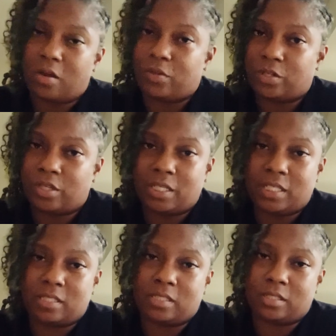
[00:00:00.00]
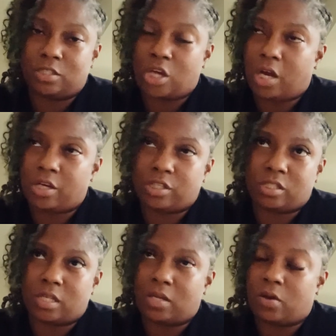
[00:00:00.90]
on the hoodies and
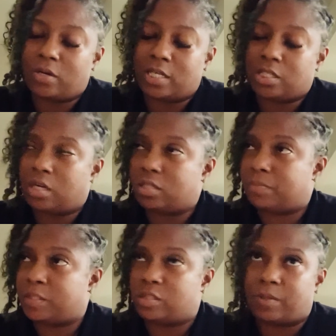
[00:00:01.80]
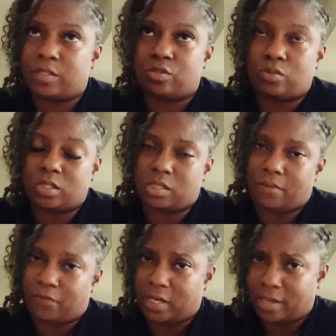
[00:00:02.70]
joggers, not joggers, but the sweatsuits and
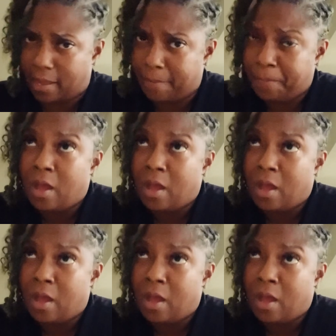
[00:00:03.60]
stuff like that.